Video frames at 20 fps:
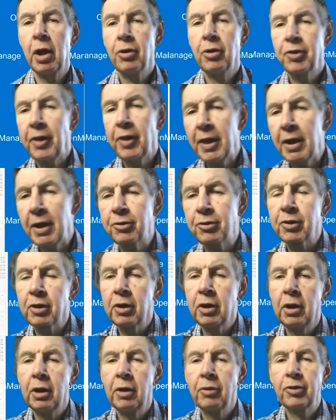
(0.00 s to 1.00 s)
So
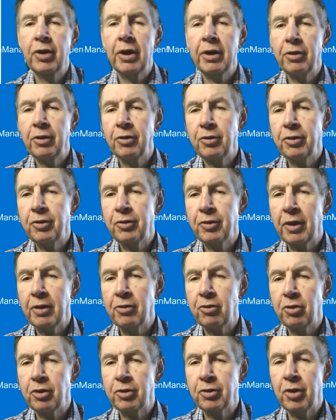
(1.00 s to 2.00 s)
let's take this a
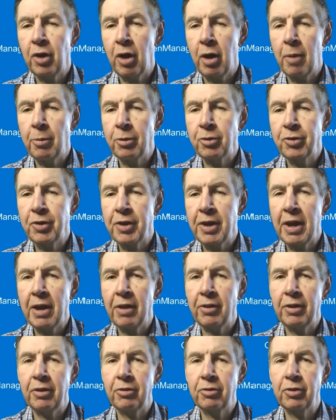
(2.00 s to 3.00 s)
stage at a time and see
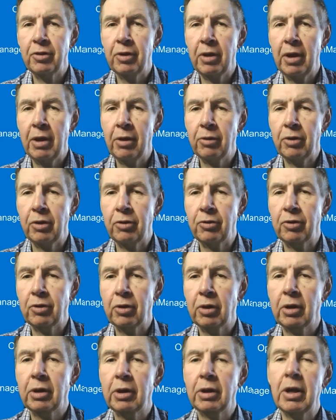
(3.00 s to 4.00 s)
how this how
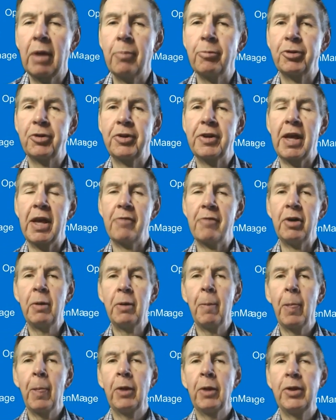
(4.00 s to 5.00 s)
this comes
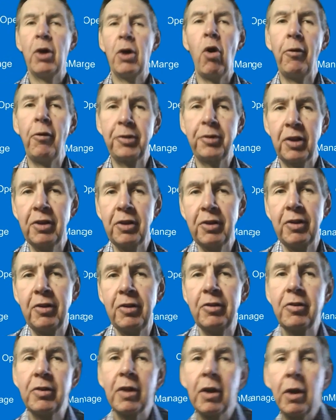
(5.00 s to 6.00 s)
together. Now, obviously, this
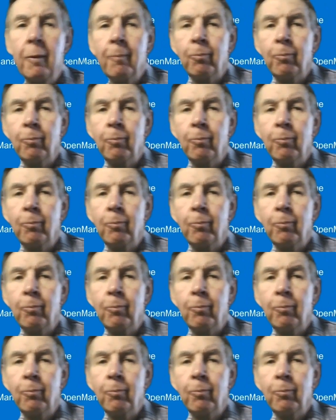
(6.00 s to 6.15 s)
is